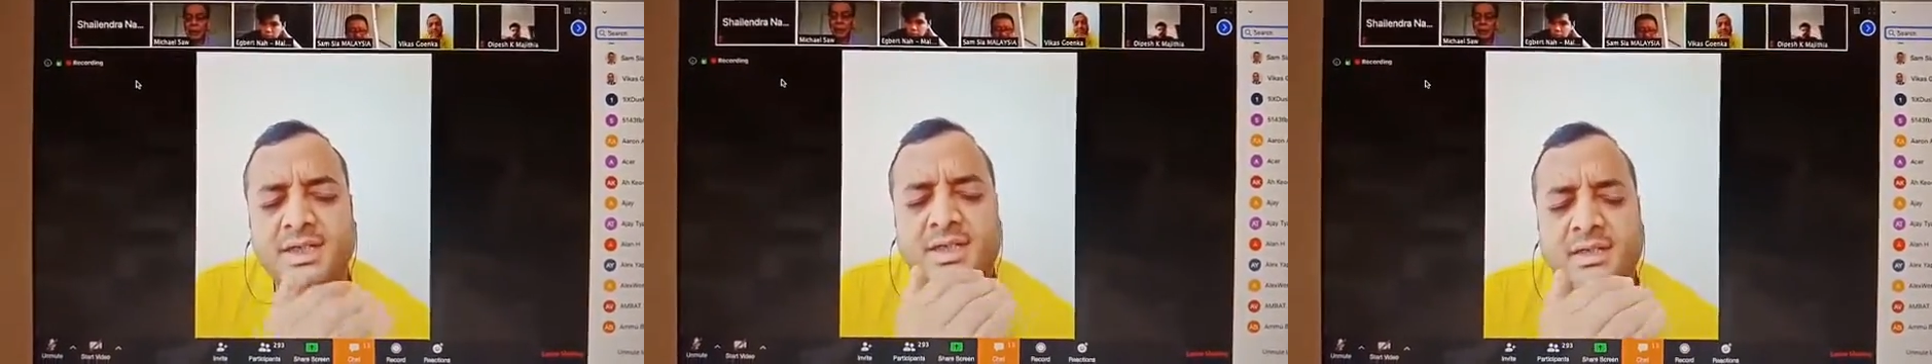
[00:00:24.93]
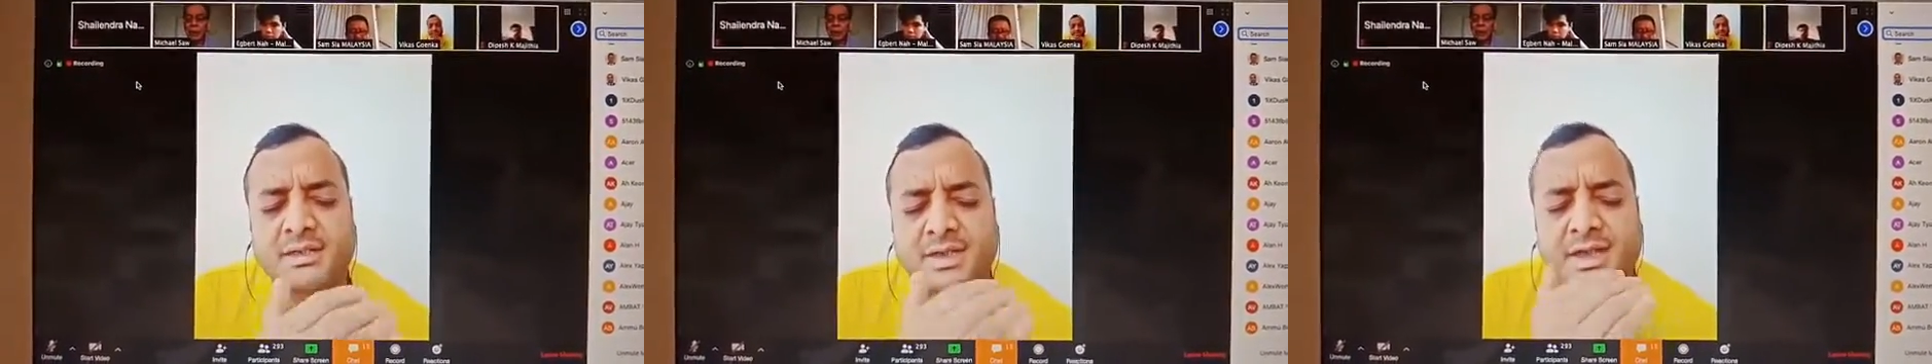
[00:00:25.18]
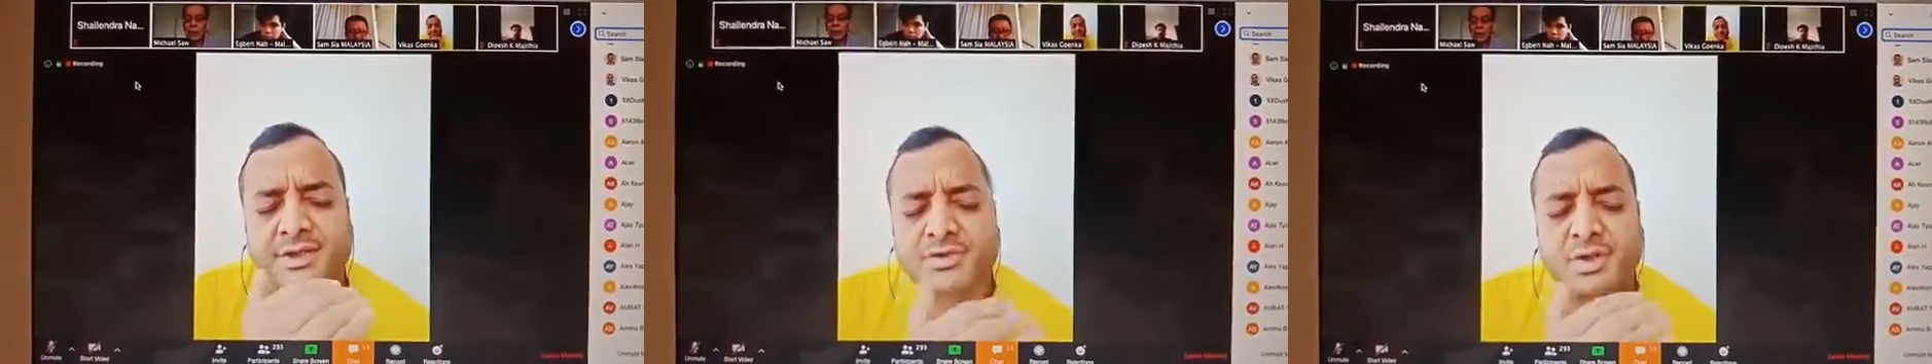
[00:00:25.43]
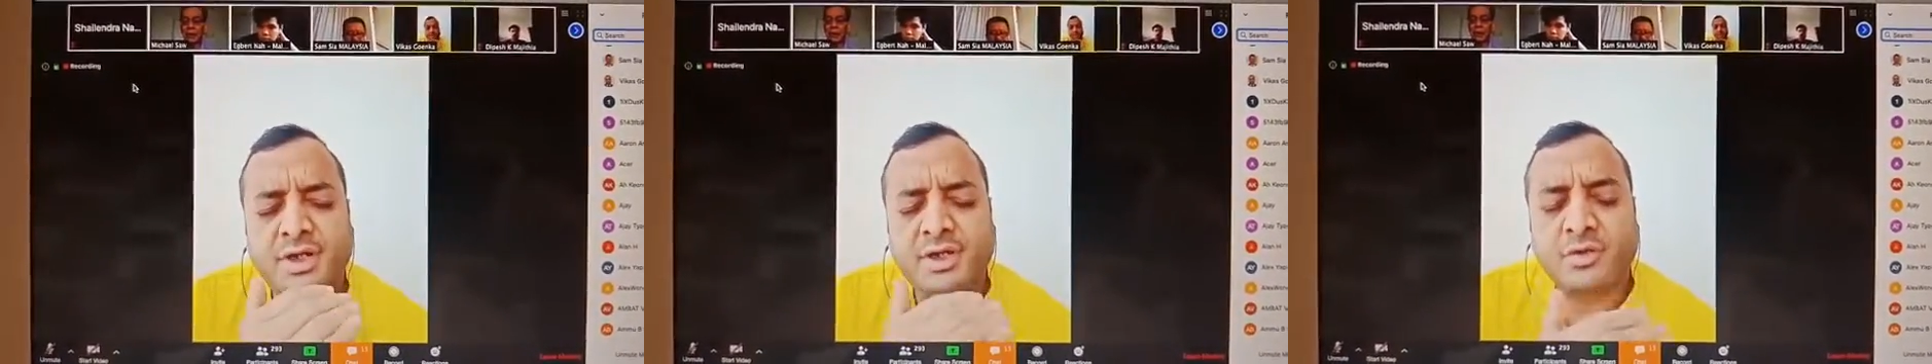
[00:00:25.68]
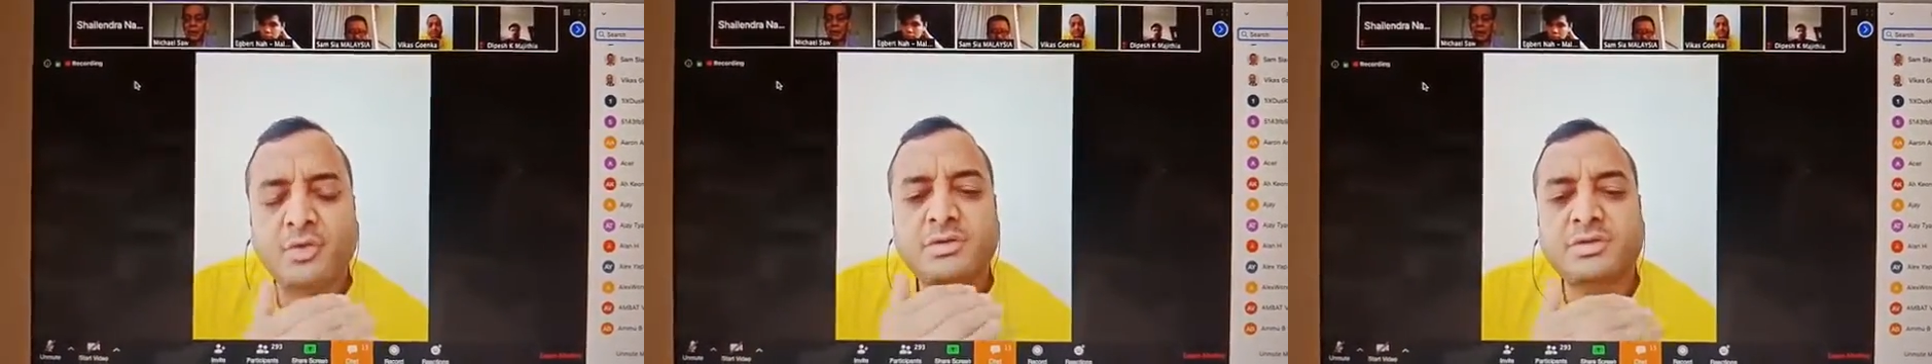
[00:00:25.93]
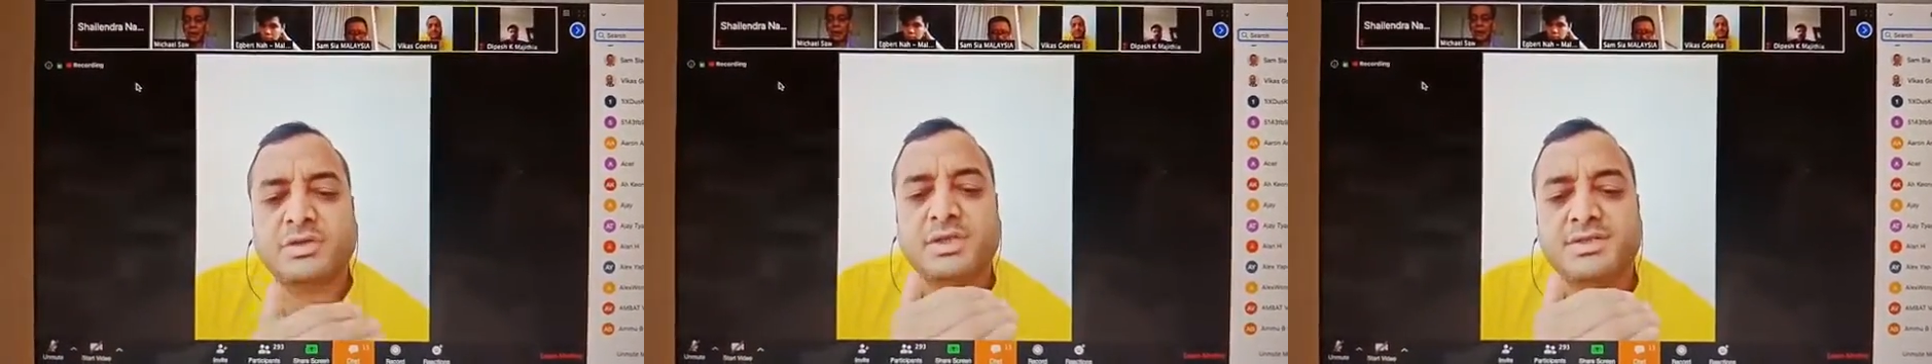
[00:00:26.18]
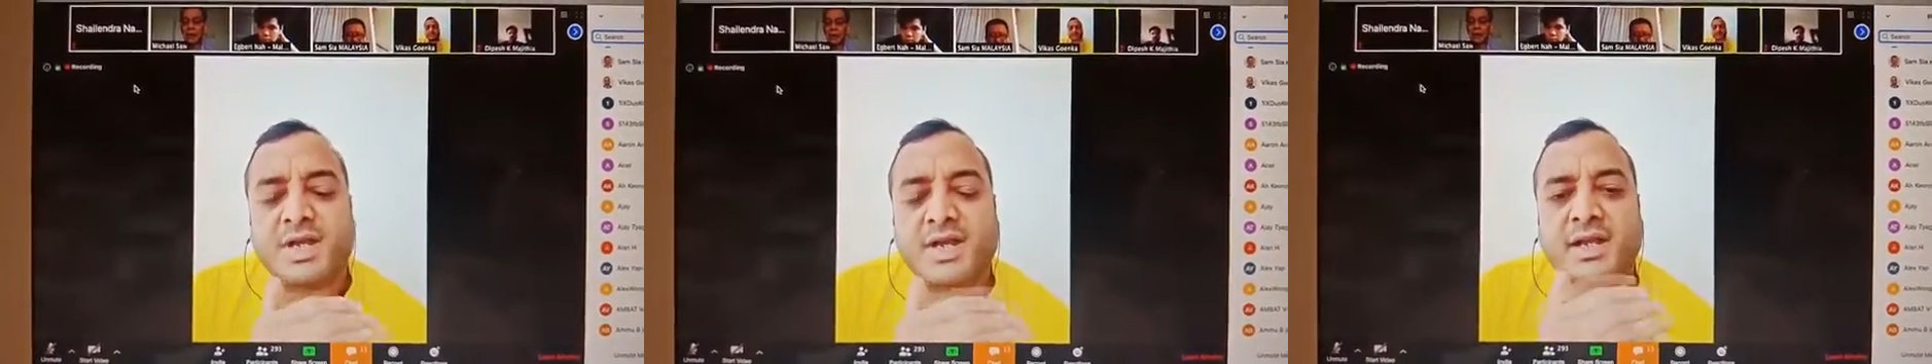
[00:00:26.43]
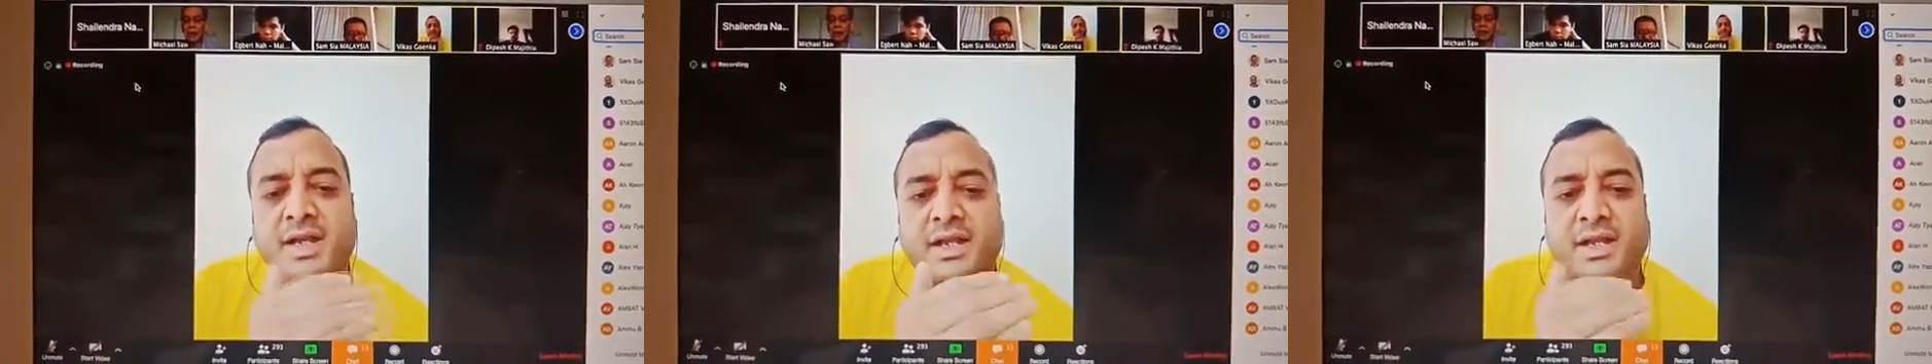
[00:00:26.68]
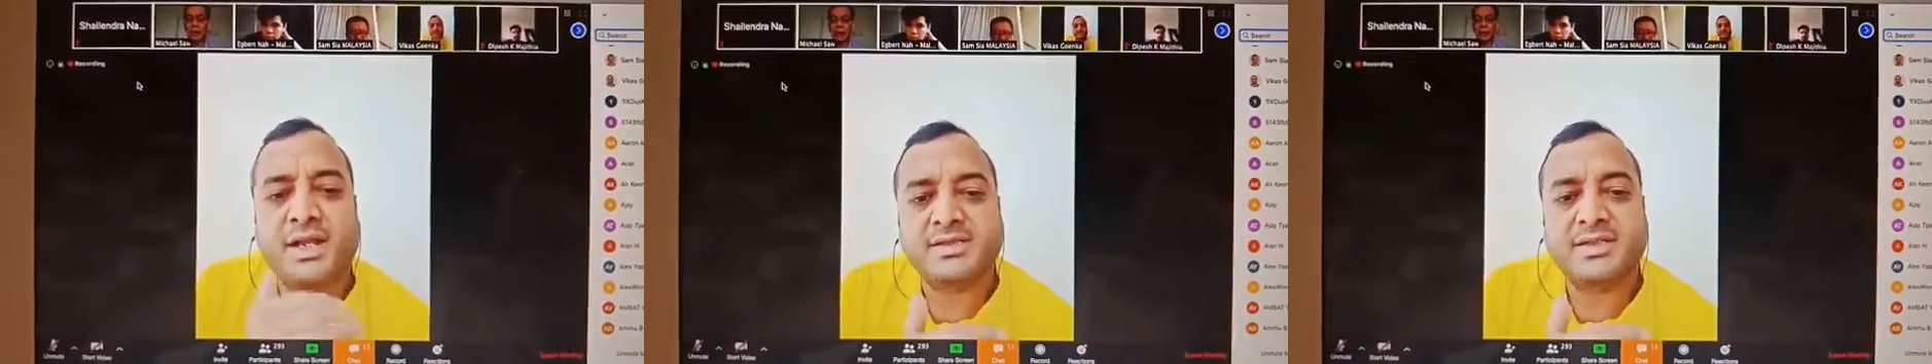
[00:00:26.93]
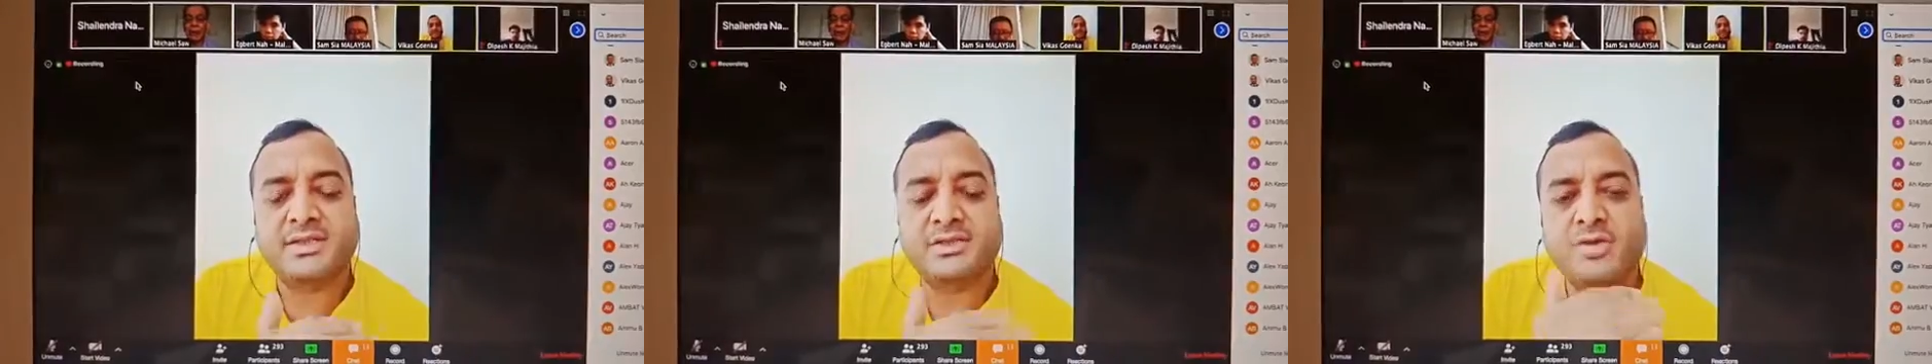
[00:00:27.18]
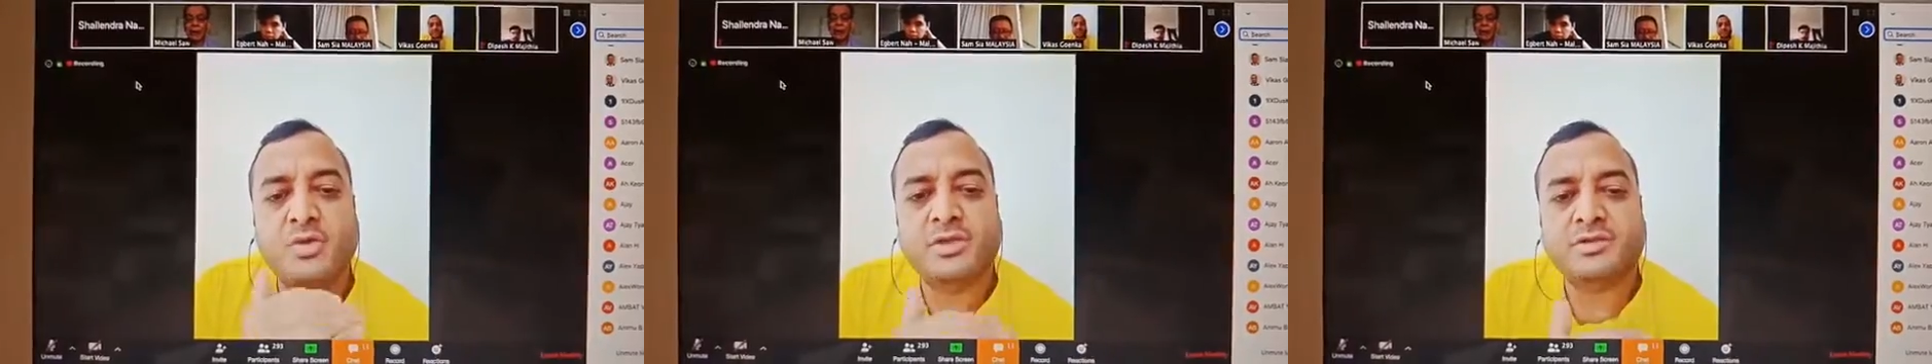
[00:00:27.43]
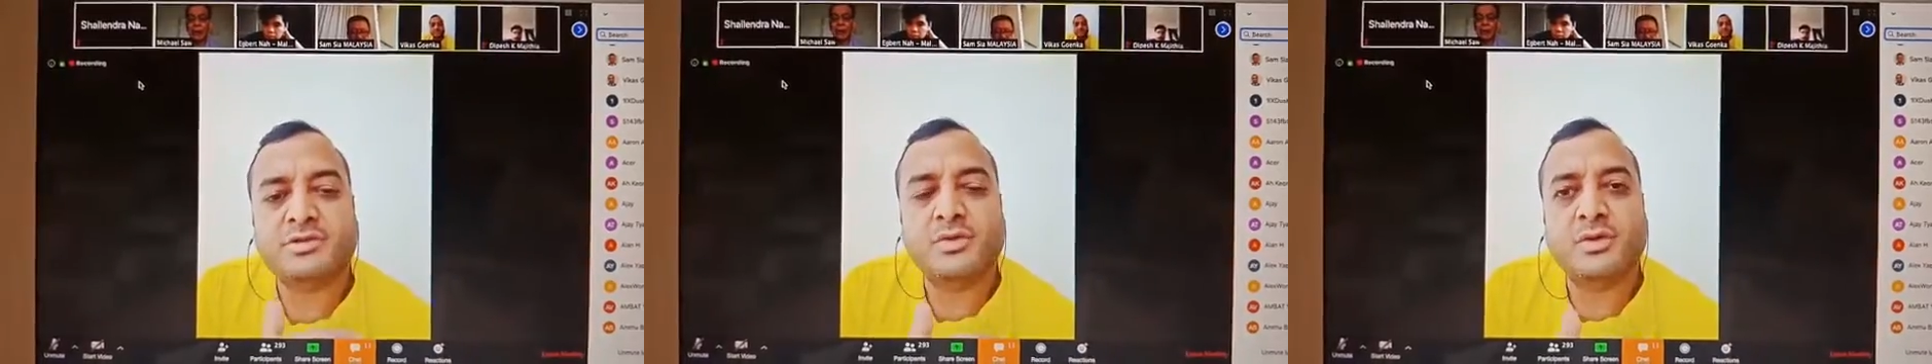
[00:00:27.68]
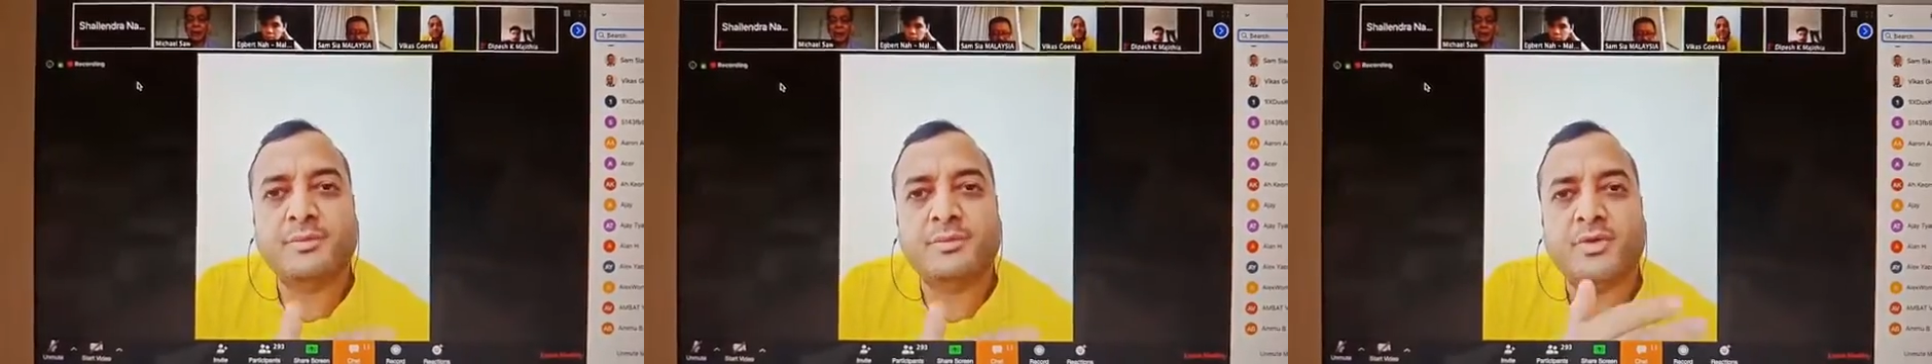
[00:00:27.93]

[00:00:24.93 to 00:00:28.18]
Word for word: uh, insulin dose started decreasing slowly, slowly.